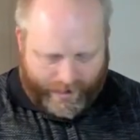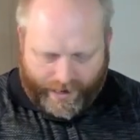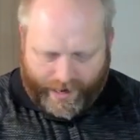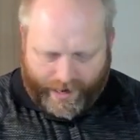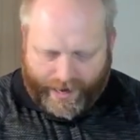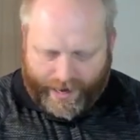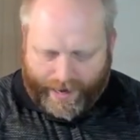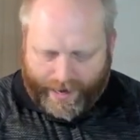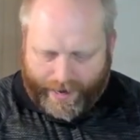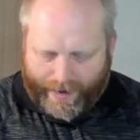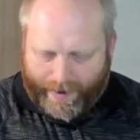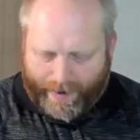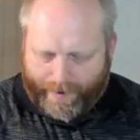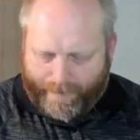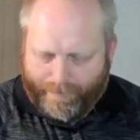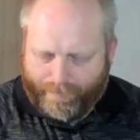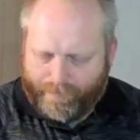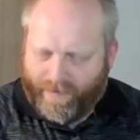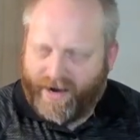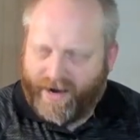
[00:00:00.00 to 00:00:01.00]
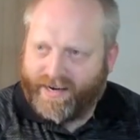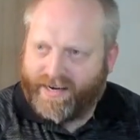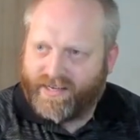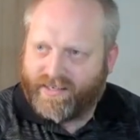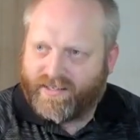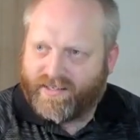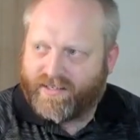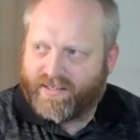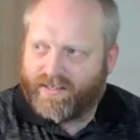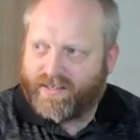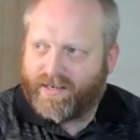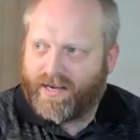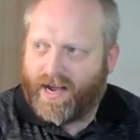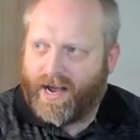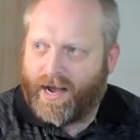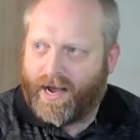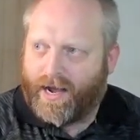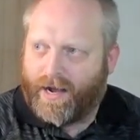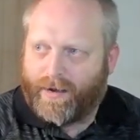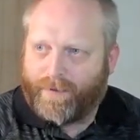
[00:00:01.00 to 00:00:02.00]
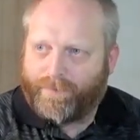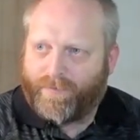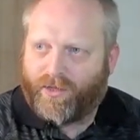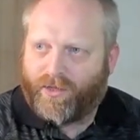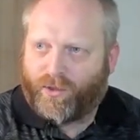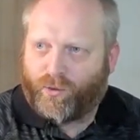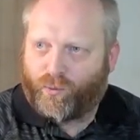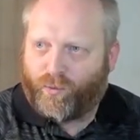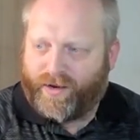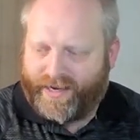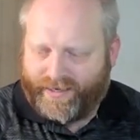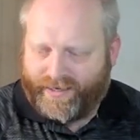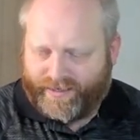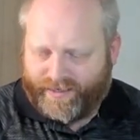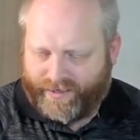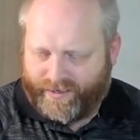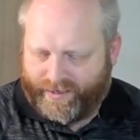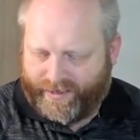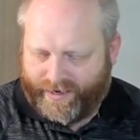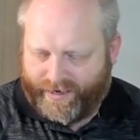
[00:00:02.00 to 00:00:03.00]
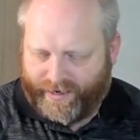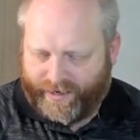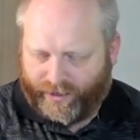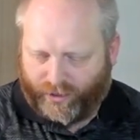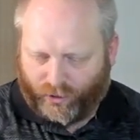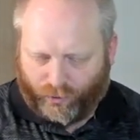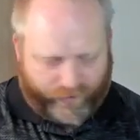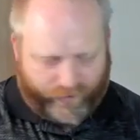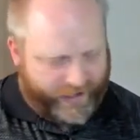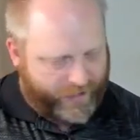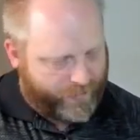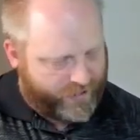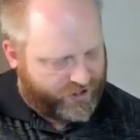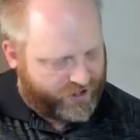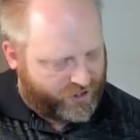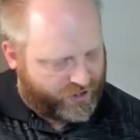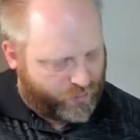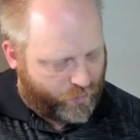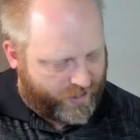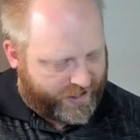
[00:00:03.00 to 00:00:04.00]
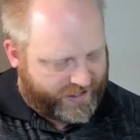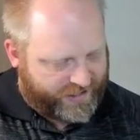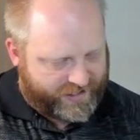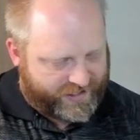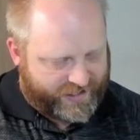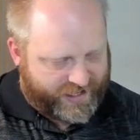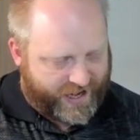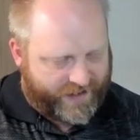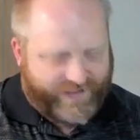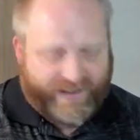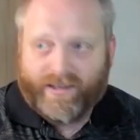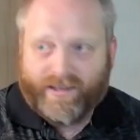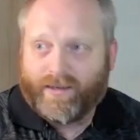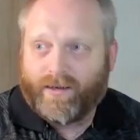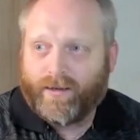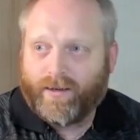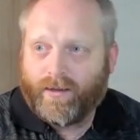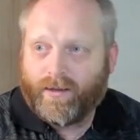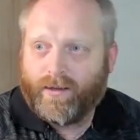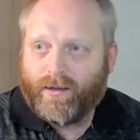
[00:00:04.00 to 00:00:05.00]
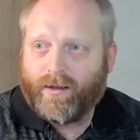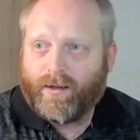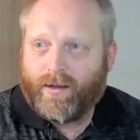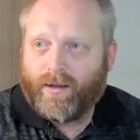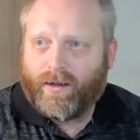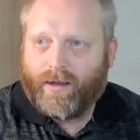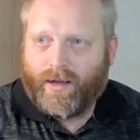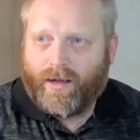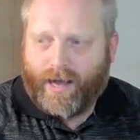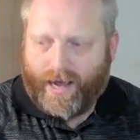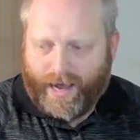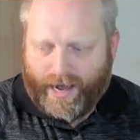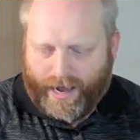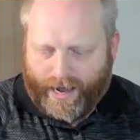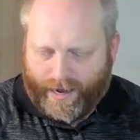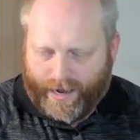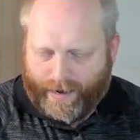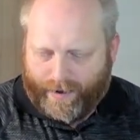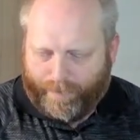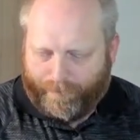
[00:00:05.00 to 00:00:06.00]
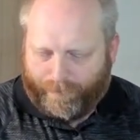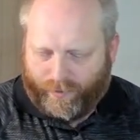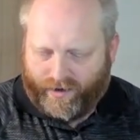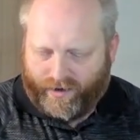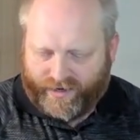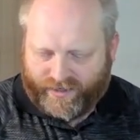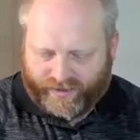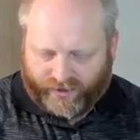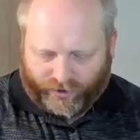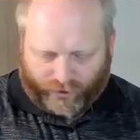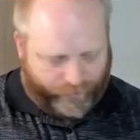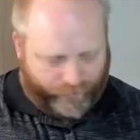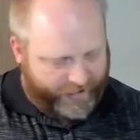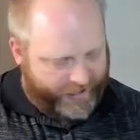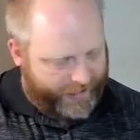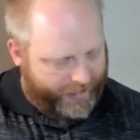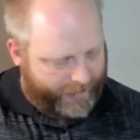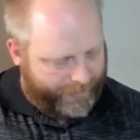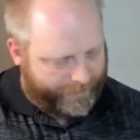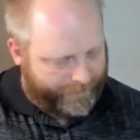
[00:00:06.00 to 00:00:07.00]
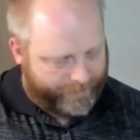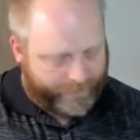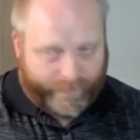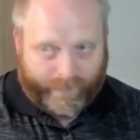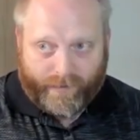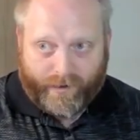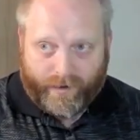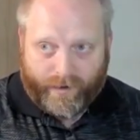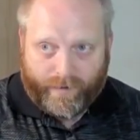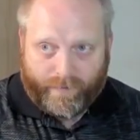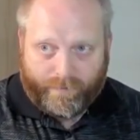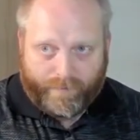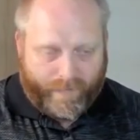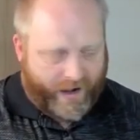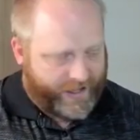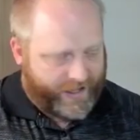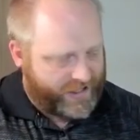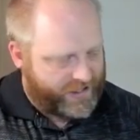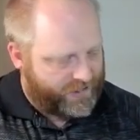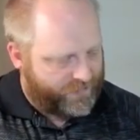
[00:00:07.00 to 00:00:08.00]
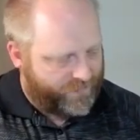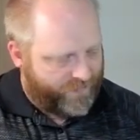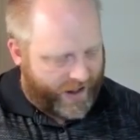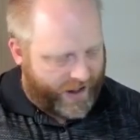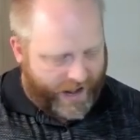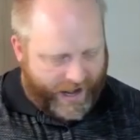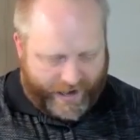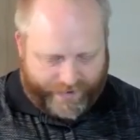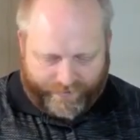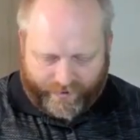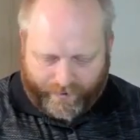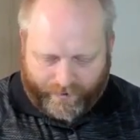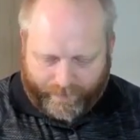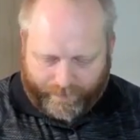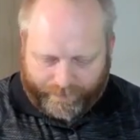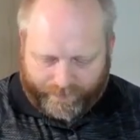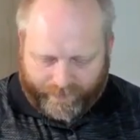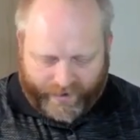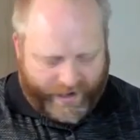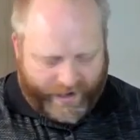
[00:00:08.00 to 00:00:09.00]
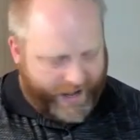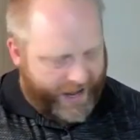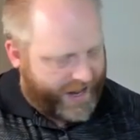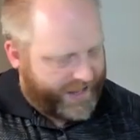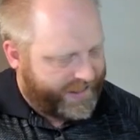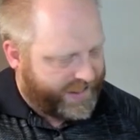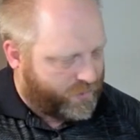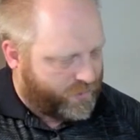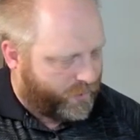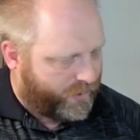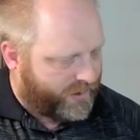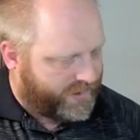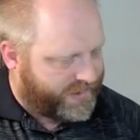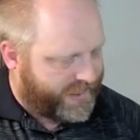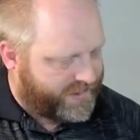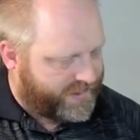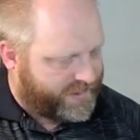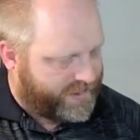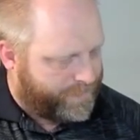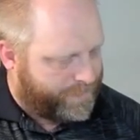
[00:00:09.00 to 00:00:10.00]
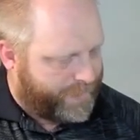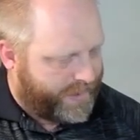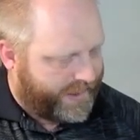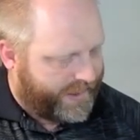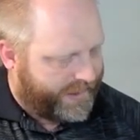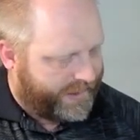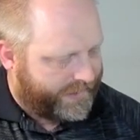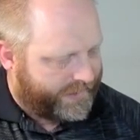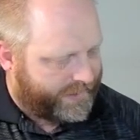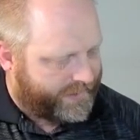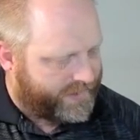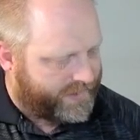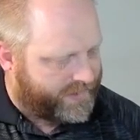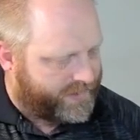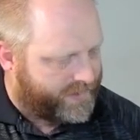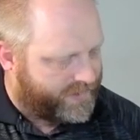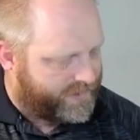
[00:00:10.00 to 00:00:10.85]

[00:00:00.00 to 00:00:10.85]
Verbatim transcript: Uh, minus, um, 3 to the 3, which is 27, uh, plus 3, minus 5, and this works out to being